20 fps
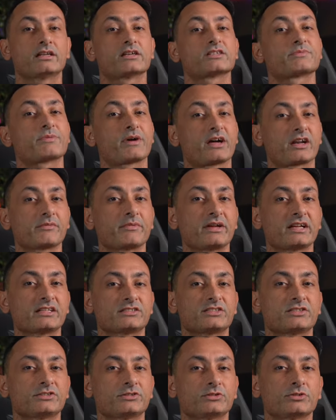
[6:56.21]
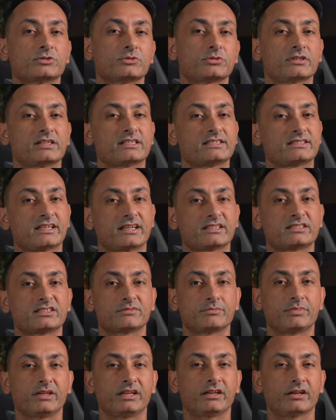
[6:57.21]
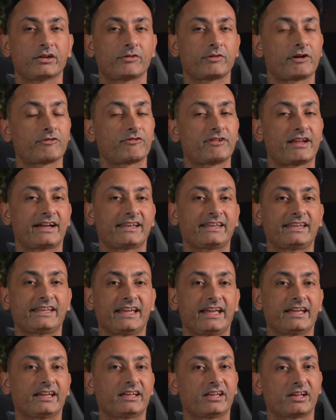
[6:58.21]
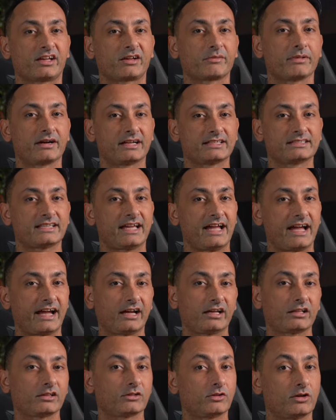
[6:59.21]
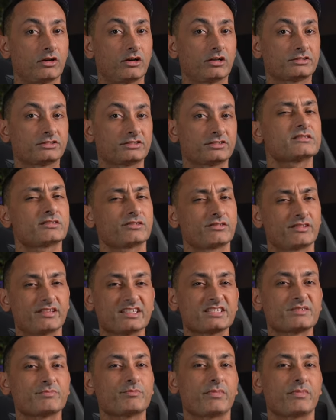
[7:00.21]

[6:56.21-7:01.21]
Now Spider-Man 2 is said to be around 98GB at launch, so this